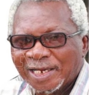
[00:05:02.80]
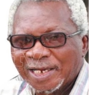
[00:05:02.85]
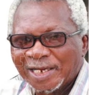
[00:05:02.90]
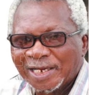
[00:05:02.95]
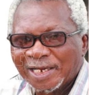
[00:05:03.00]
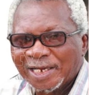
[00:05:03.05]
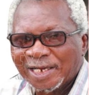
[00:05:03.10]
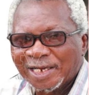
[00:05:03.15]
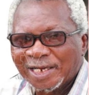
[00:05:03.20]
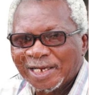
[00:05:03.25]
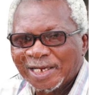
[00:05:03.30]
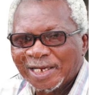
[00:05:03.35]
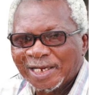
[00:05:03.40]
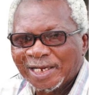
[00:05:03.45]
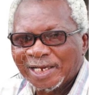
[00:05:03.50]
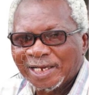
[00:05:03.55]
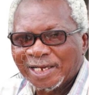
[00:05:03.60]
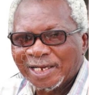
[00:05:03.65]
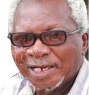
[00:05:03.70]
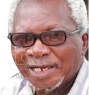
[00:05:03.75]

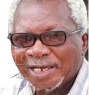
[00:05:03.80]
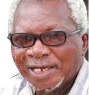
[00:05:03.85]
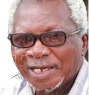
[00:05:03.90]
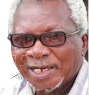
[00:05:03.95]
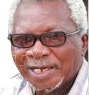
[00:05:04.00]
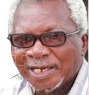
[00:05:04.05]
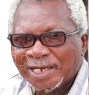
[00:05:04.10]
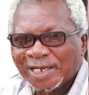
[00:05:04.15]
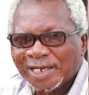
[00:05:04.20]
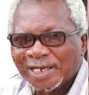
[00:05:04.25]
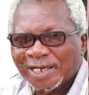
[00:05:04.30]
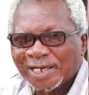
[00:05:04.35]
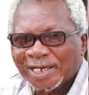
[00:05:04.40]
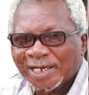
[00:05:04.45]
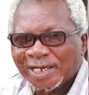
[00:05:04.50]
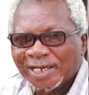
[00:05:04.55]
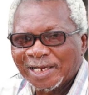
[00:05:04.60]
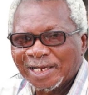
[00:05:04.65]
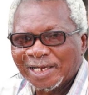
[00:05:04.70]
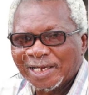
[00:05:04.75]

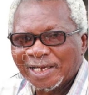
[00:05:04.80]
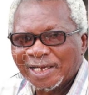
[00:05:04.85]
(no one is talking)